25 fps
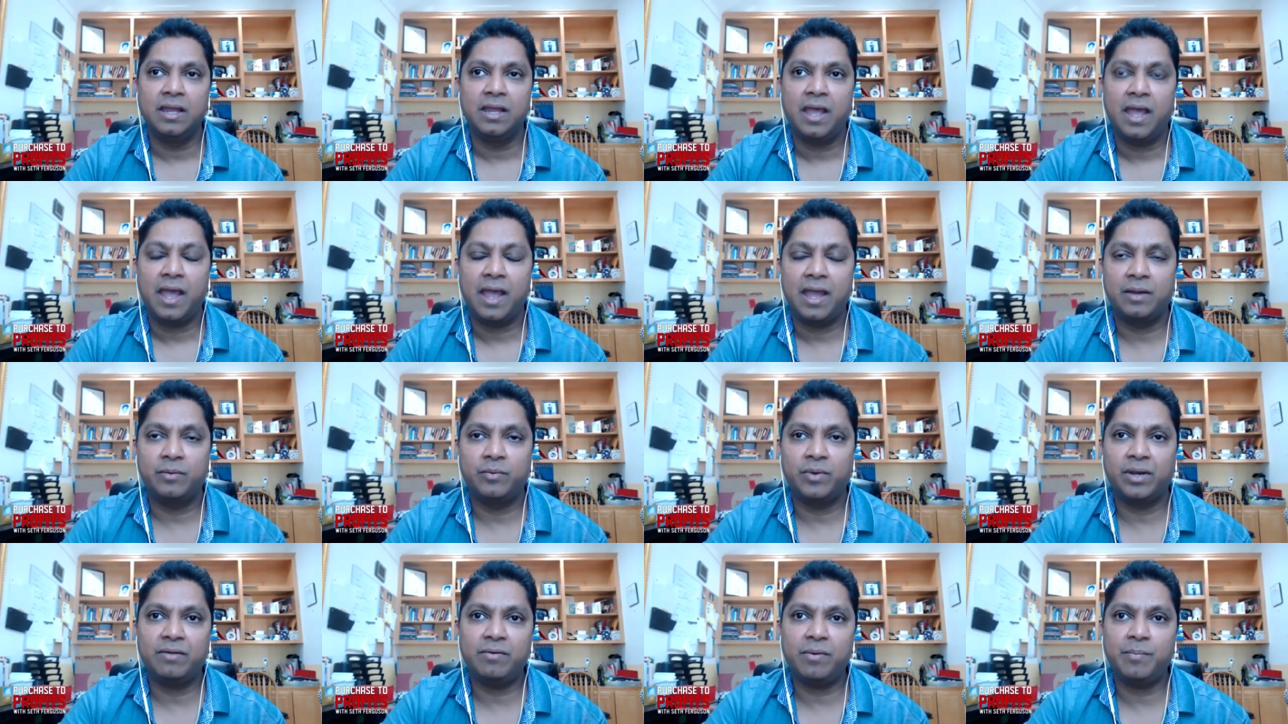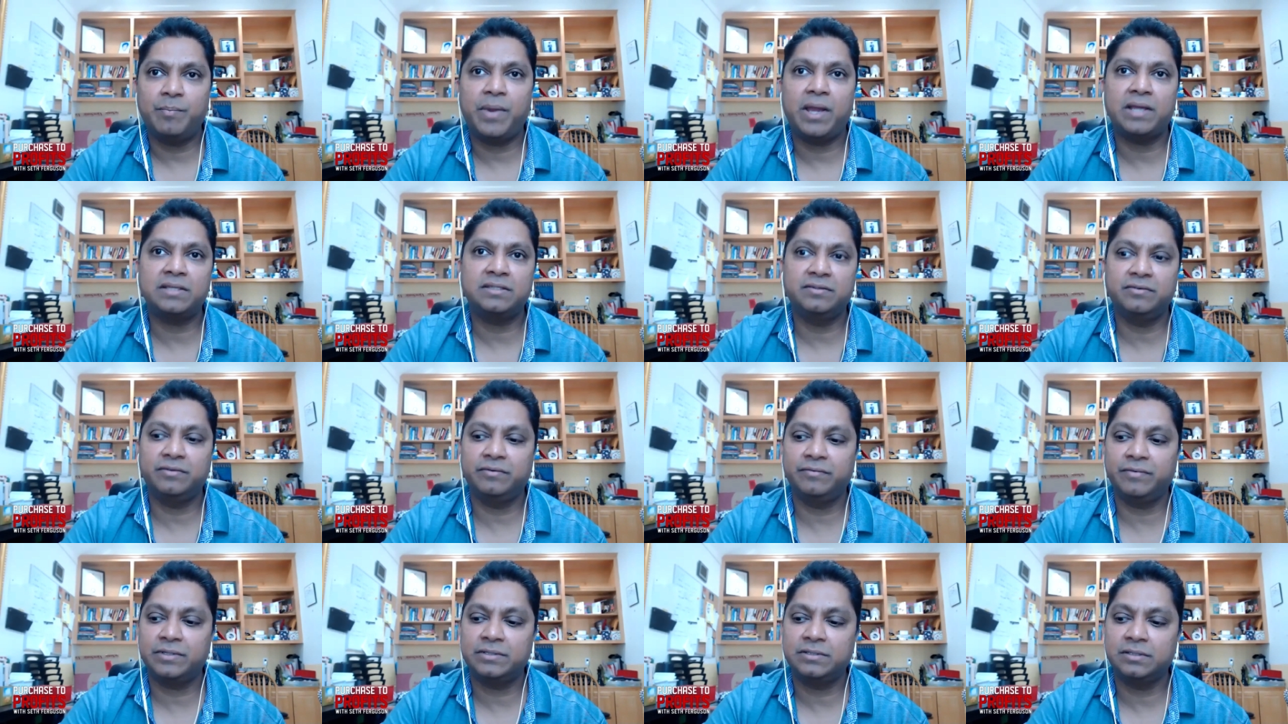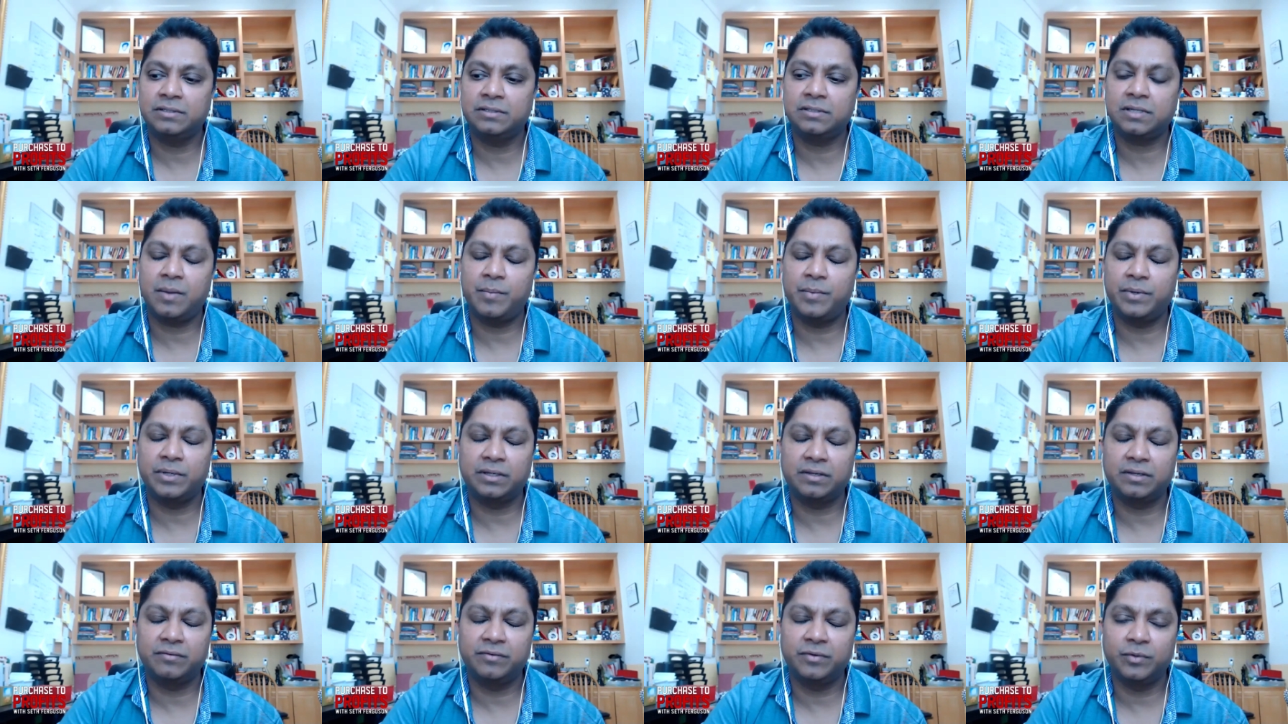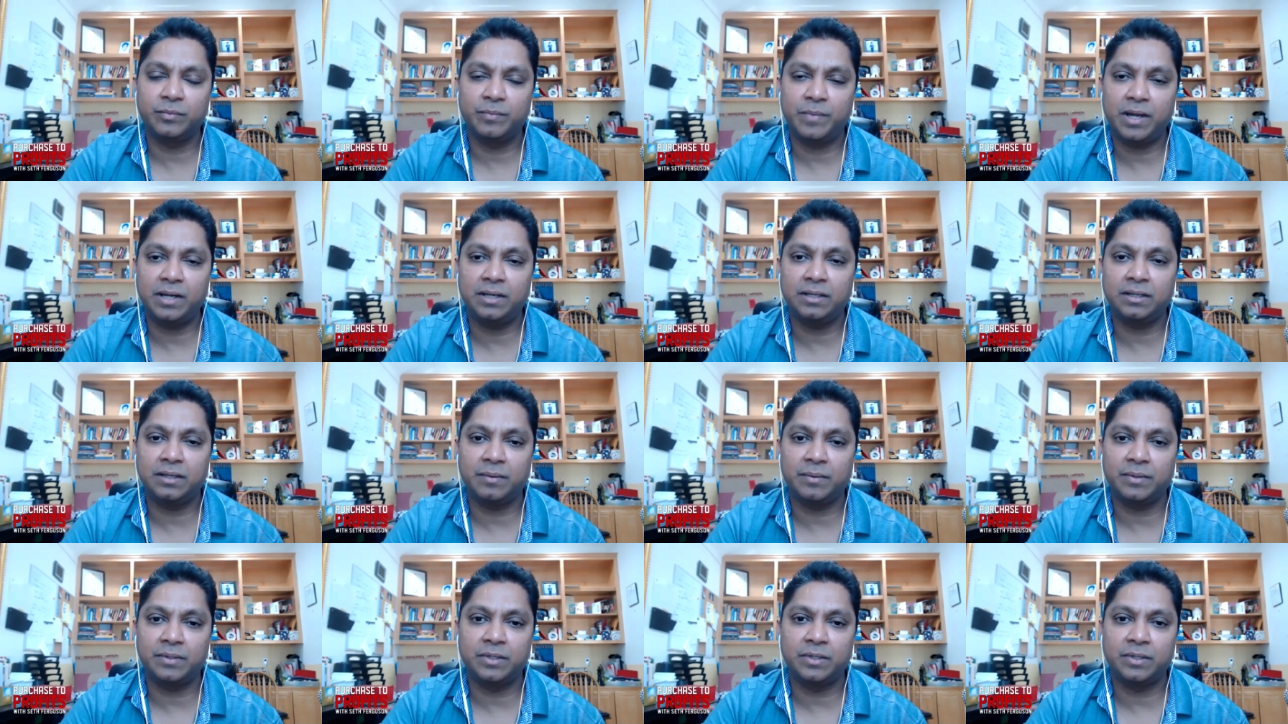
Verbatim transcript: and whenever passive investors come and give you money, you know,